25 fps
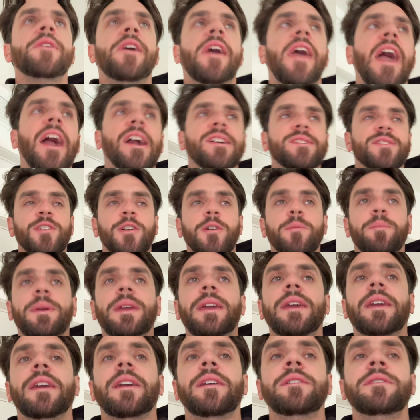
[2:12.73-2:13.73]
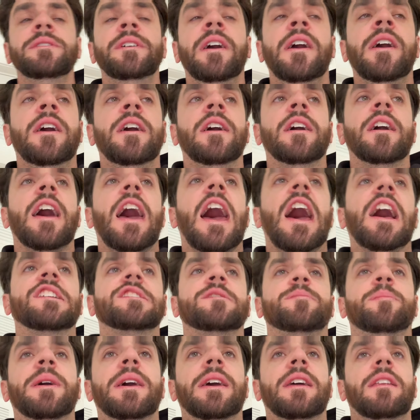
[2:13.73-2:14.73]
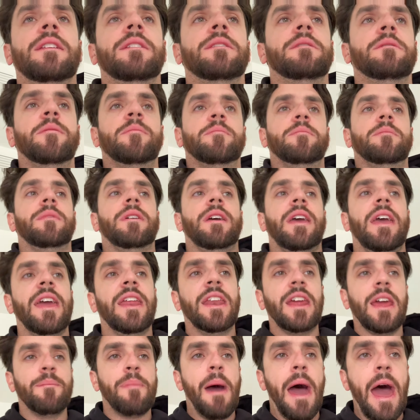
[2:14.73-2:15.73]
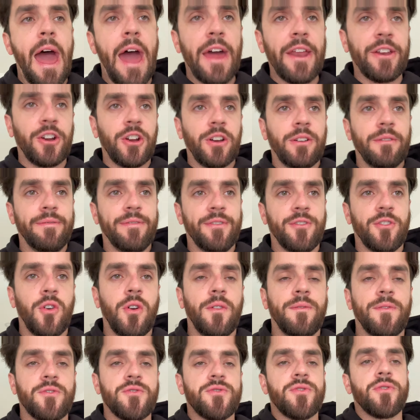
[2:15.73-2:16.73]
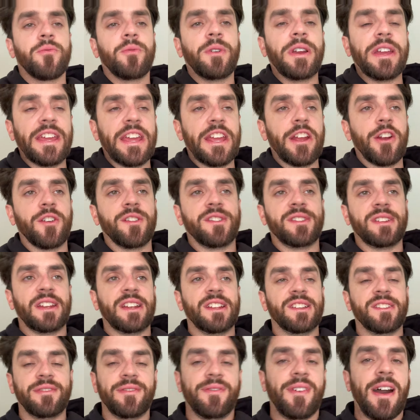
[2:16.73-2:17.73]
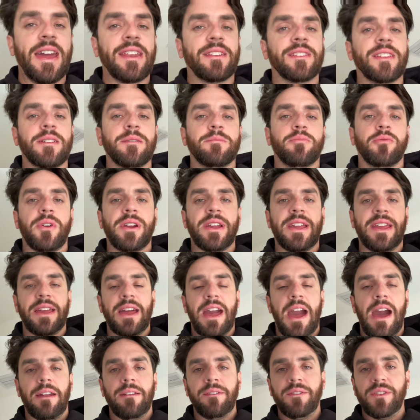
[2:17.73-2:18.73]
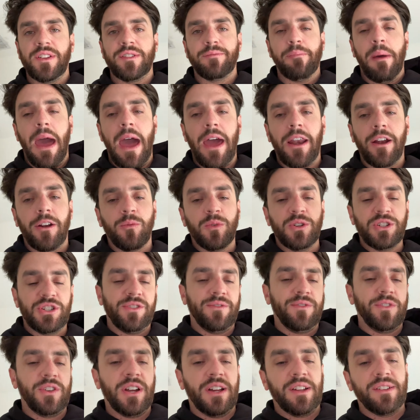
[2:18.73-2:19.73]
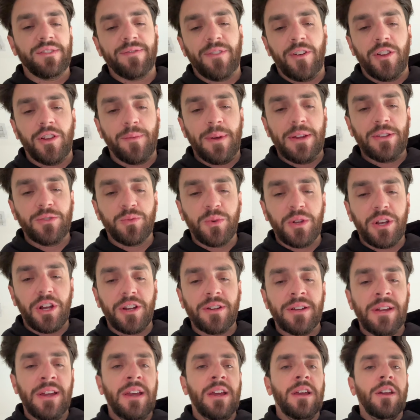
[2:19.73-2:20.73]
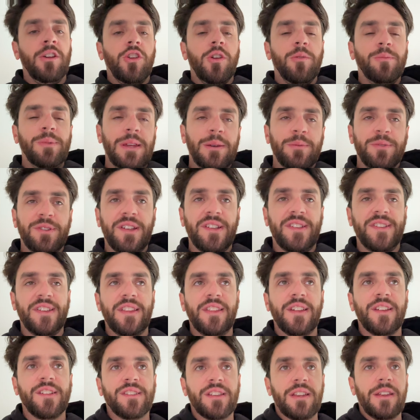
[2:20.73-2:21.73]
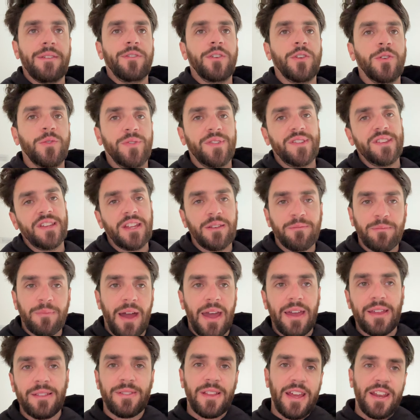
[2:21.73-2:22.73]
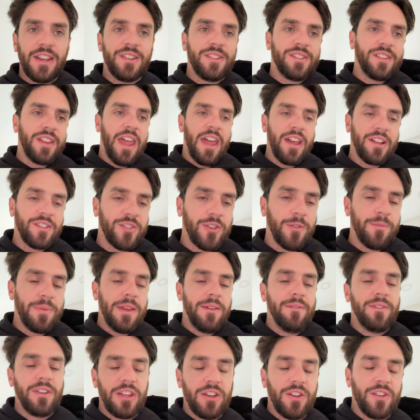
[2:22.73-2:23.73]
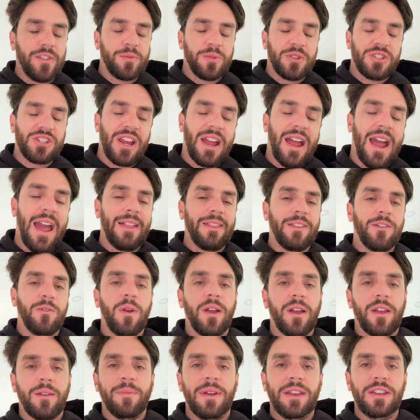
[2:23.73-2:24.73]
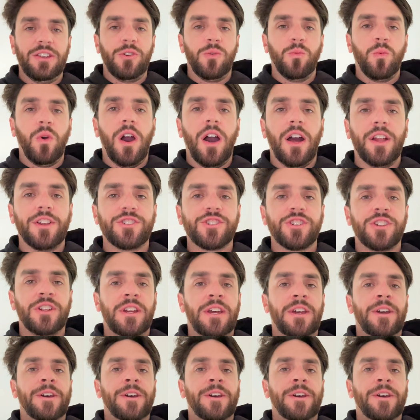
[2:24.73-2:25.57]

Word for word: XRP has been in a pattern for over three years and it's finally breaking out of this pattern, which if you guys follow my Twitter, you'll be able to see this. And if you've seen my latest XRP videos, which I highly recommend you watch,